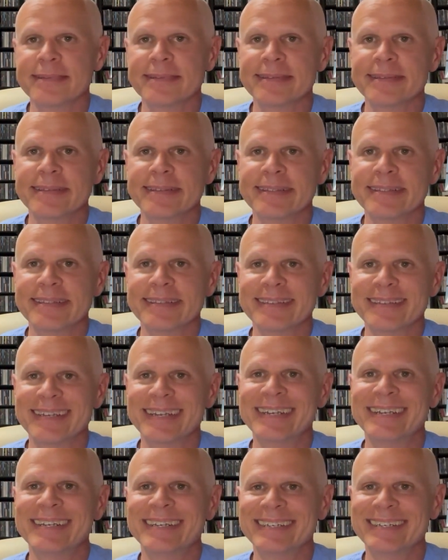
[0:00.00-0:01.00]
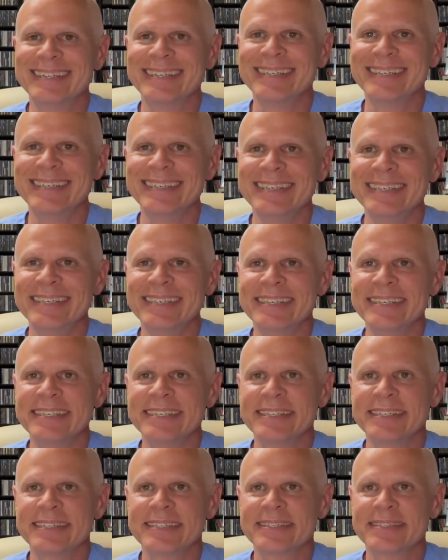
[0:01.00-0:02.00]

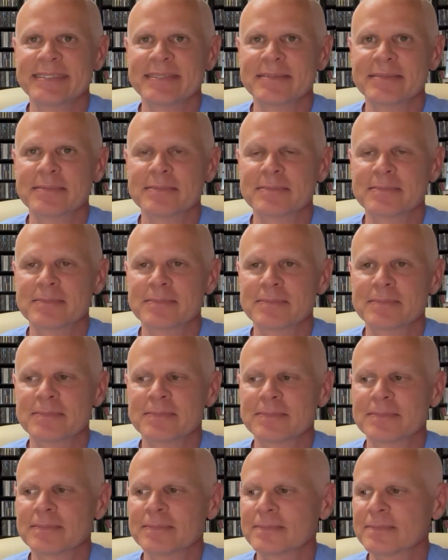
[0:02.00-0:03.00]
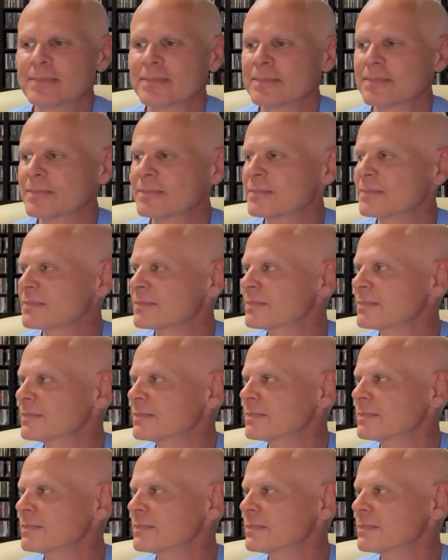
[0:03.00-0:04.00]

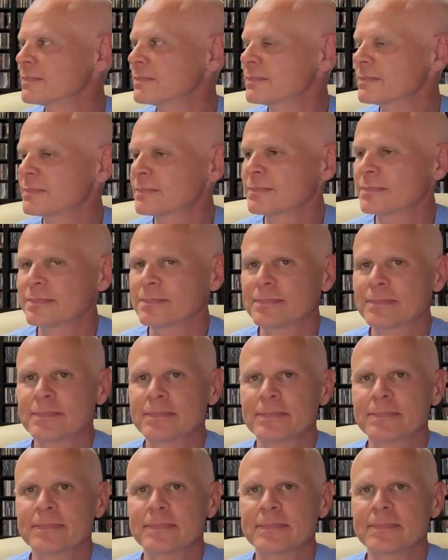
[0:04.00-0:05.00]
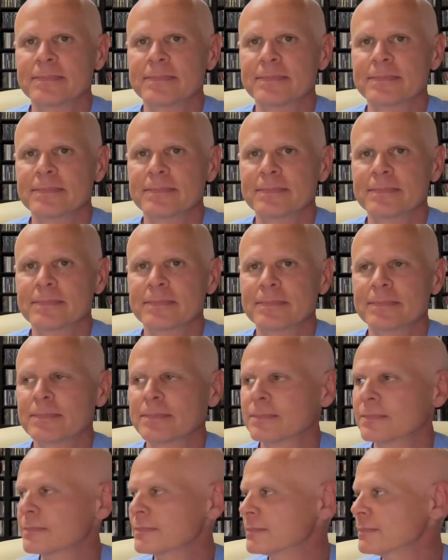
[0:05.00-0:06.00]

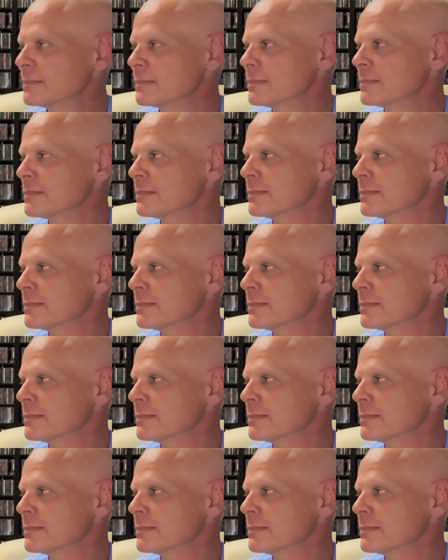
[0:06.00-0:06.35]
(not speaking)